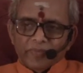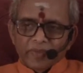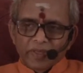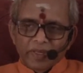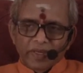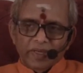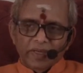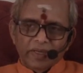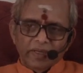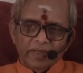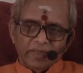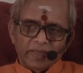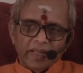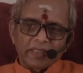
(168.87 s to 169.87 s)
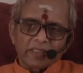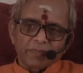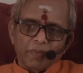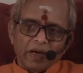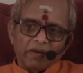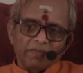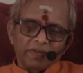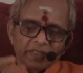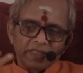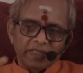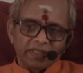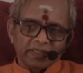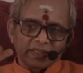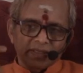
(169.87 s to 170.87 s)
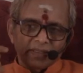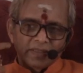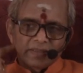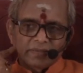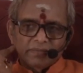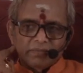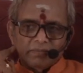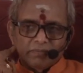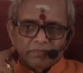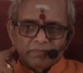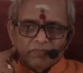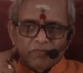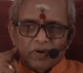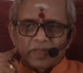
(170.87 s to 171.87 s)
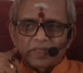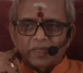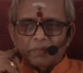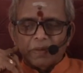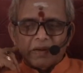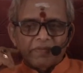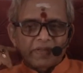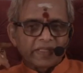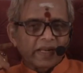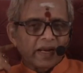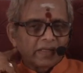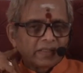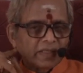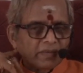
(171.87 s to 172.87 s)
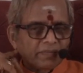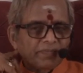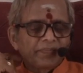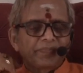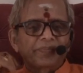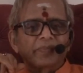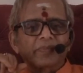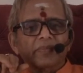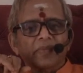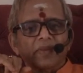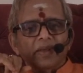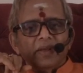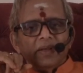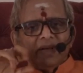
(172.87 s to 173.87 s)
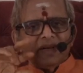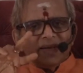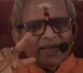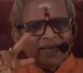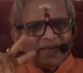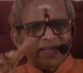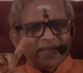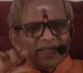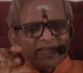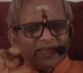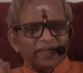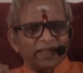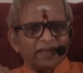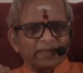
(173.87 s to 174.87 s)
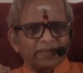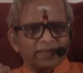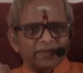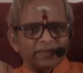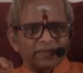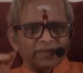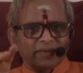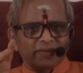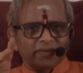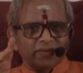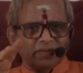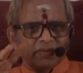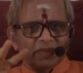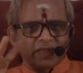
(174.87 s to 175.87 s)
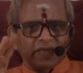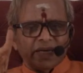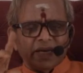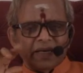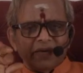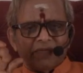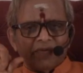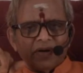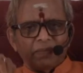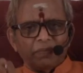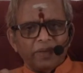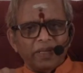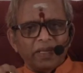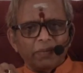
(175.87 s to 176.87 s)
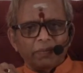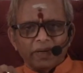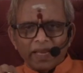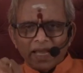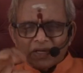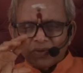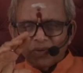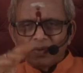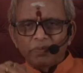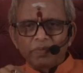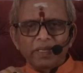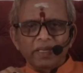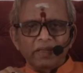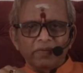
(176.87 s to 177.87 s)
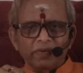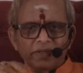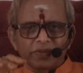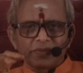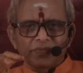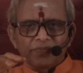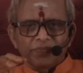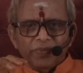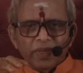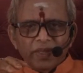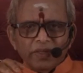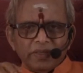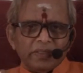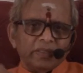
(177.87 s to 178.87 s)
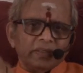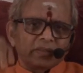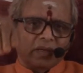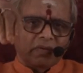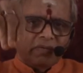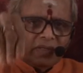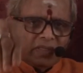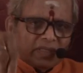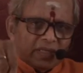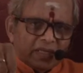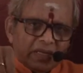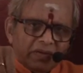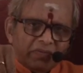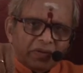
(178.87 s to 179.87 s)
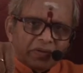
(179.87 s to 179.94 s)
He tells Parvati's father, Parvataraja. He takes that word in a different meaning, but actual meaning was, she is always the giver,